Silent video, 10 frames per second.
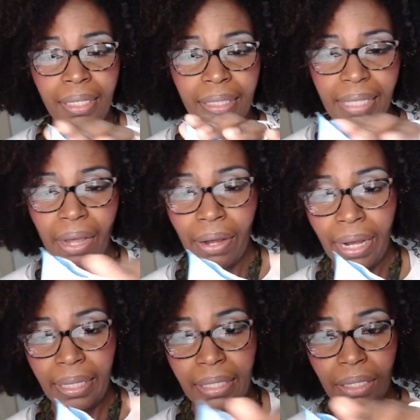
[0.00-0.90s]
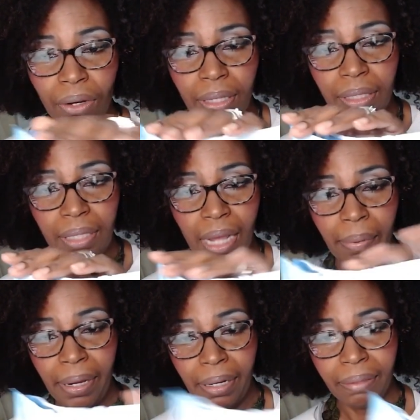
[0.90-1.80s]
See how I cut this across the top
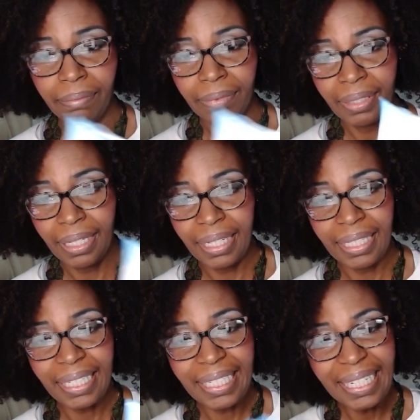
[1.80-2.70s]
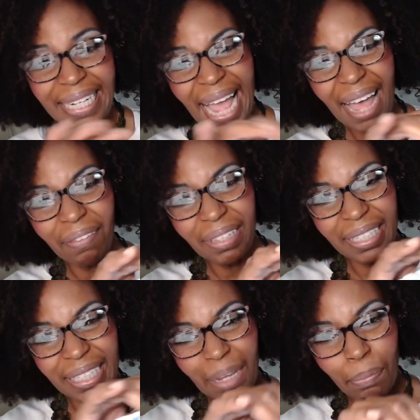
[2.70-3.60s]
here? This didn't have a
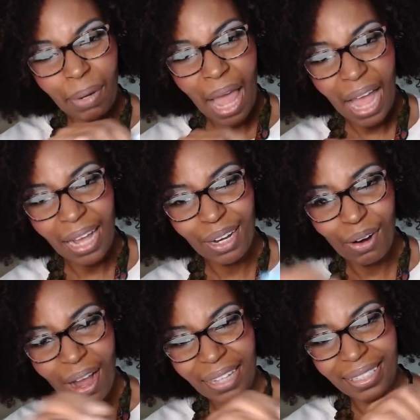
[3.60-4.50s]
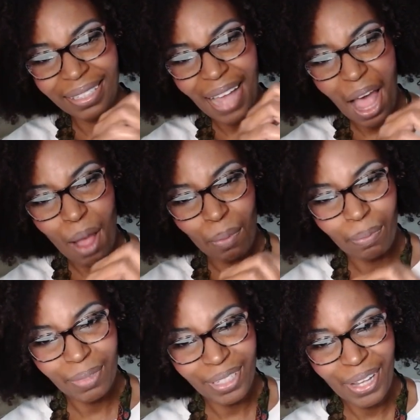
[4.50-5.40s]
ziplock across the top.
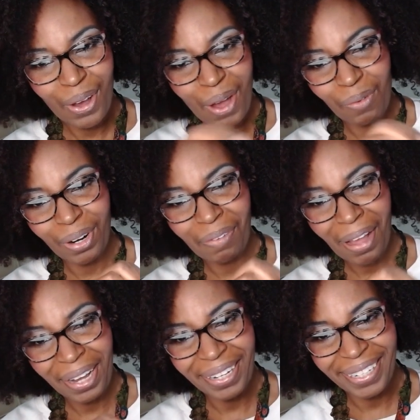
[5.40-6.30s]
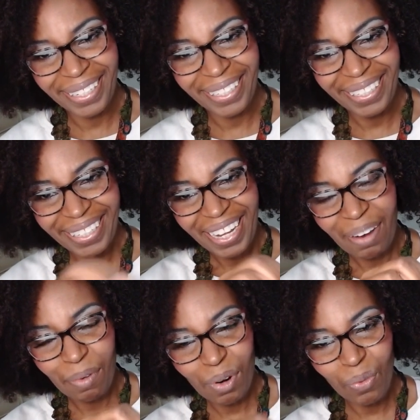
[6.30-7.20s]
So what if I could?
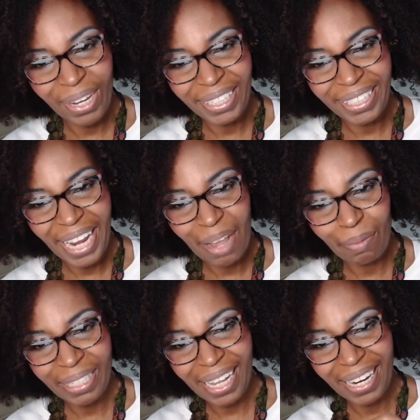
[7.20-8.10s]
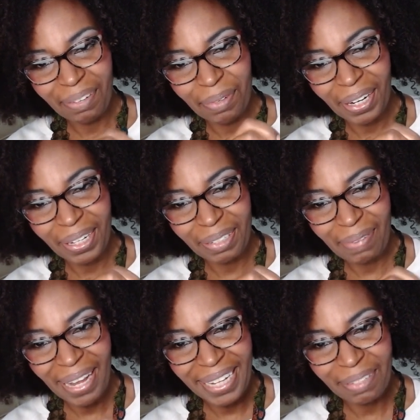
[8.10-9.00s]
I'm gonna wish Amazon, I'm gonna close
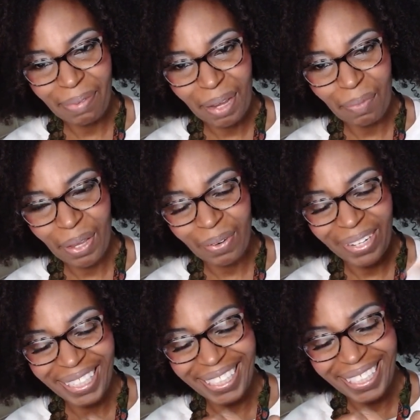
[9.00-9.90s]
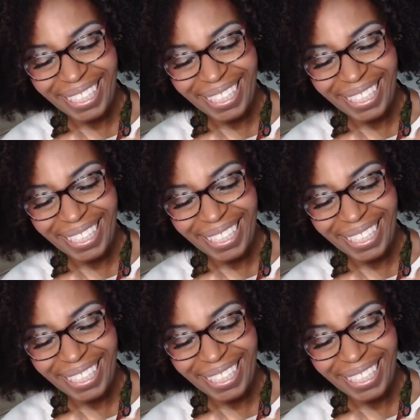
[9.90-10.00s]
my eyes and make a big wish.